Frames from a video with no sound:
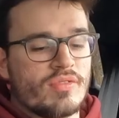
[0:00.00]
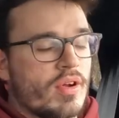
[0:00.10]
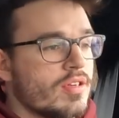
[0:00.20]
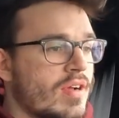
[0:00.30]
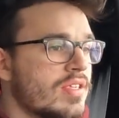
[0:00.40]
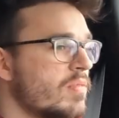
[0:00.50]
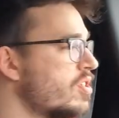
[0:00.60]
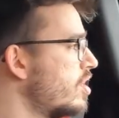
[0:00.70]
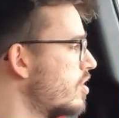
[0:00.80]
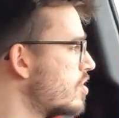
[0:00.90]
throw your
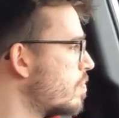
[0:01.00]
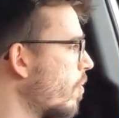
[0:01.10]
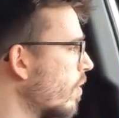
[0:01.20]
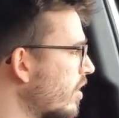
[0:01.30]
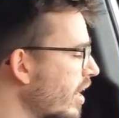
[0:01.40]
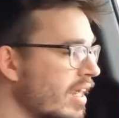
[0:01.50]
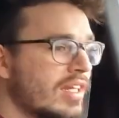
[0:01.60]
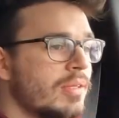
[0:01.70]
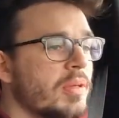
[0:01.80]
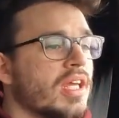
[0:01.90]
transmission into sport like I
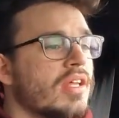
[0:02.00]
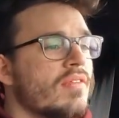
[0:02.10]
did at the beginning